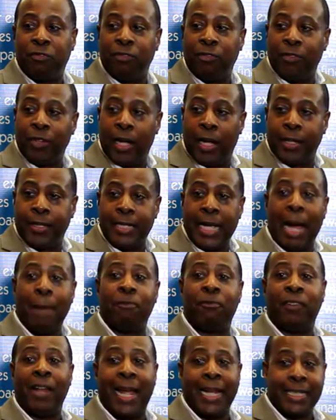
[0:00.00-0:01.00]
uh,
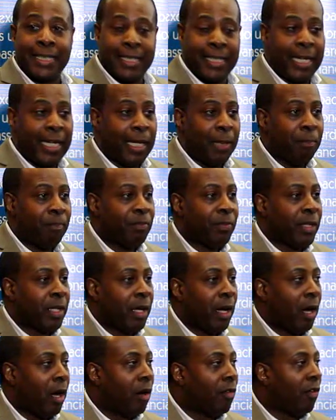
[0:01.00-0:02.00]
top flight team
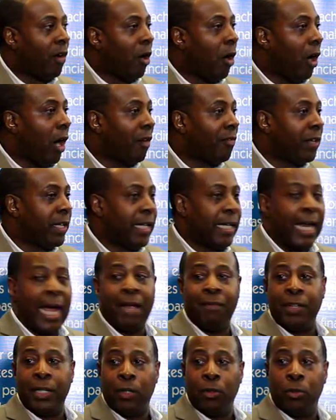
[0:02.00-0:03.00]
of Harvard and
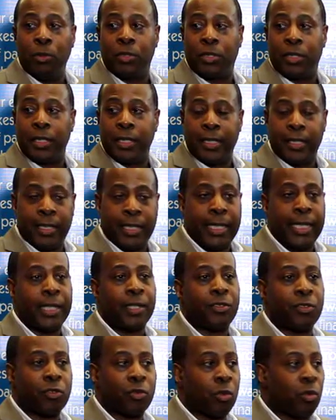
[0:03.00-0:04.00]
Ivy
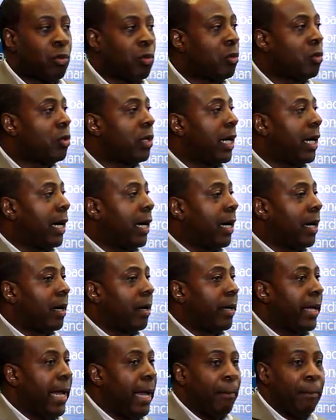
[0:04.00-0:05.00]
League school
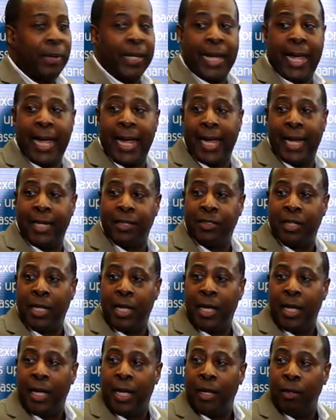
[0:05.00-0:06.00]
uh, MBAs
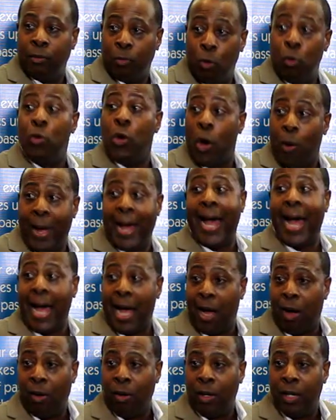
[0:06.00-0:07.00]
who know
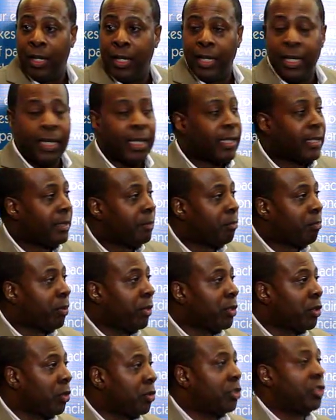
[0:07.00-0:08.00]
how,
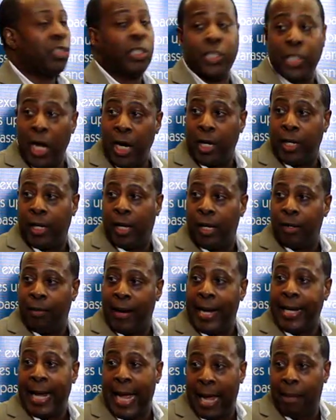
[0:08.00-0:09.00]
produces a juggernaut,
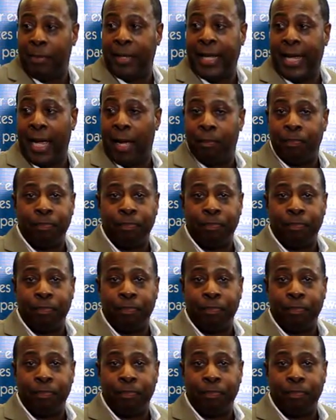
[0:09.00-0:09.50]
right? IBM.